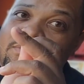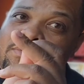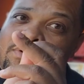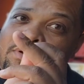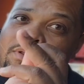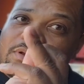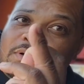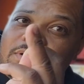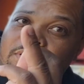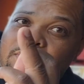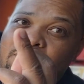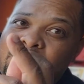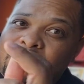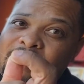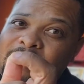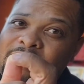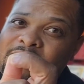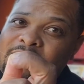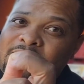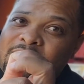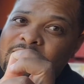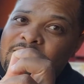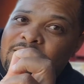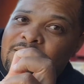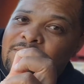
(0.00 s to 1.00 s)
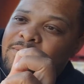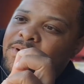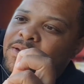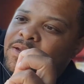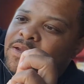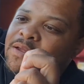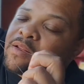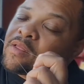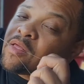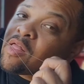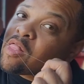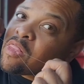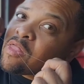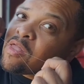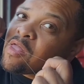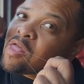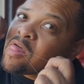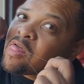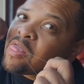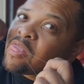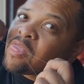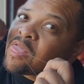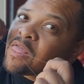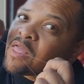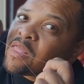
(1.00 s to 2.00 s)
like that, get them to go.
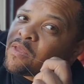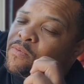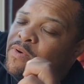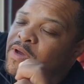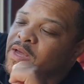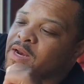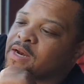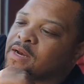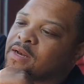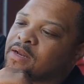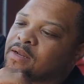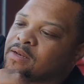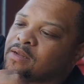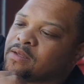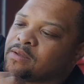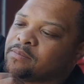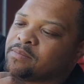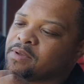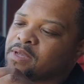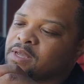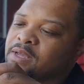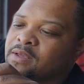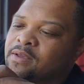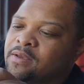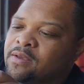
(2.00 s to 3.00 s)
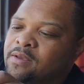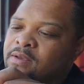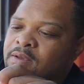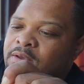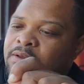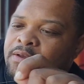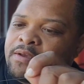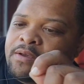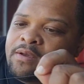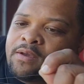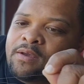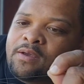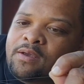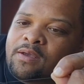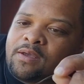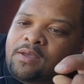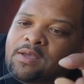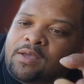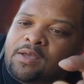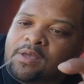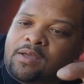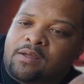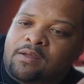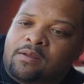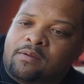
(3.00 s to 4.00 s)
Just wet it a little bit
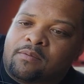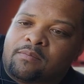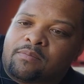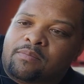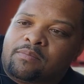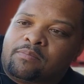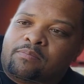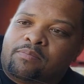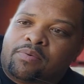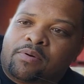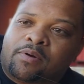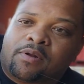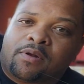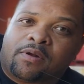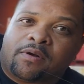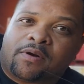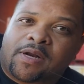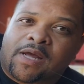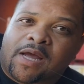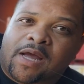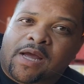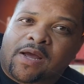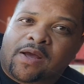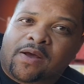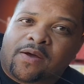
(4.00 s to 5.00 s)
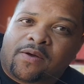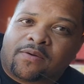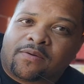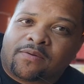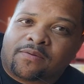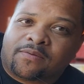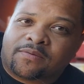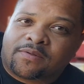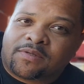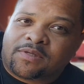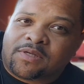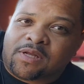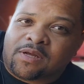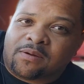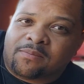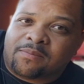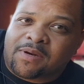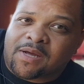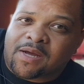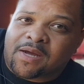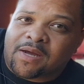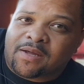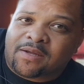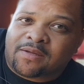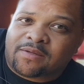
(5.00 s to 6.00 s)
and pull her down. Slip
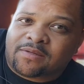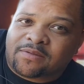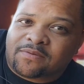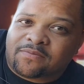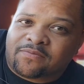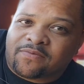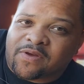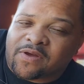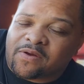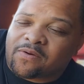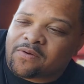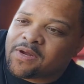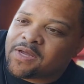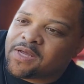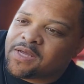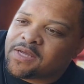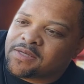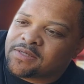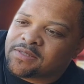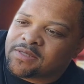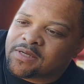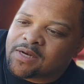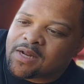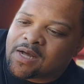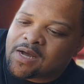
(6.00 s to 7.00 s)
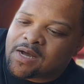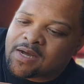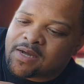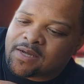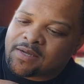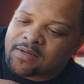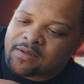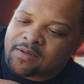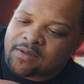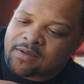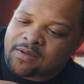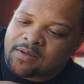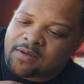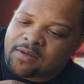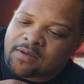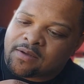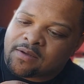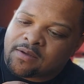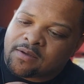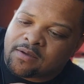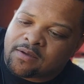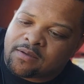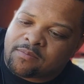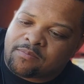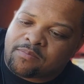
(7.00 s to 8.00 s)
knot. It's a very easy knot.
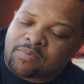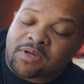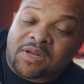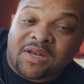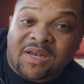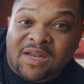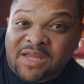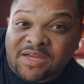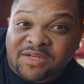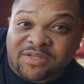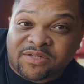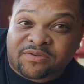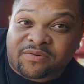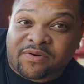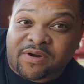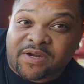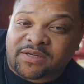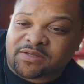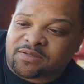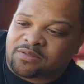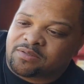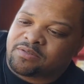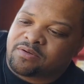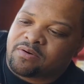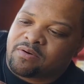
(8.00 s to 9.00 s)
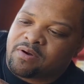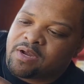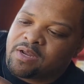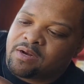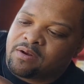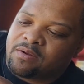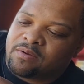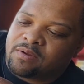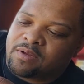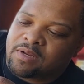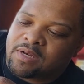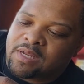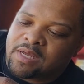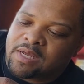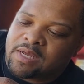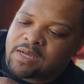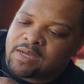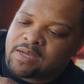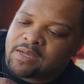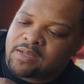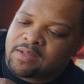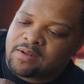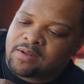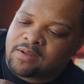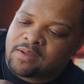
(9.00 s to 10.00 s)
Put less stress and strain on your
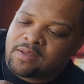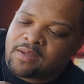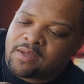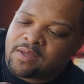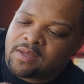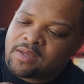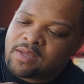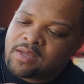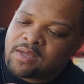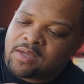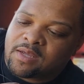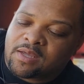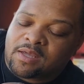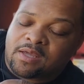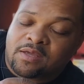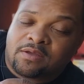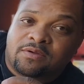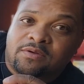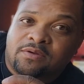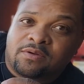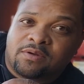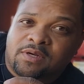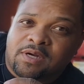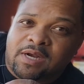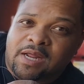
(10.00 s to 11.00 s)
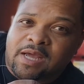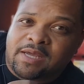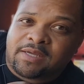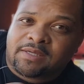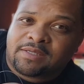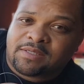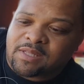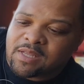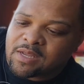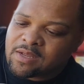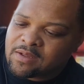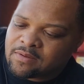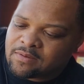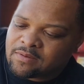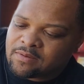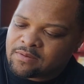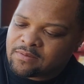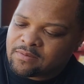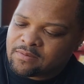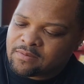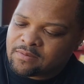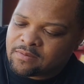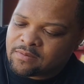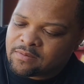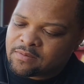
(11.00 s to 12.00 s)
line and it gives you a nice stout
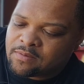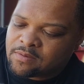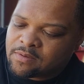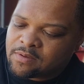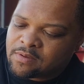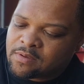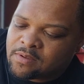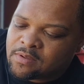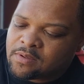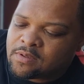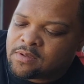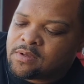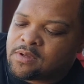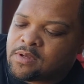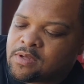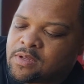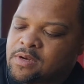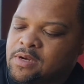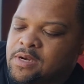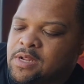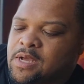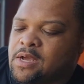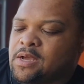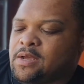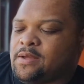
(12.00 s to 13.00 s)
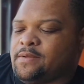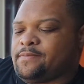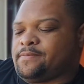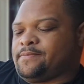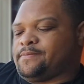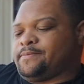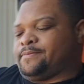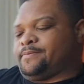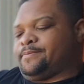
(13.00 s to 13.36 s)
knot.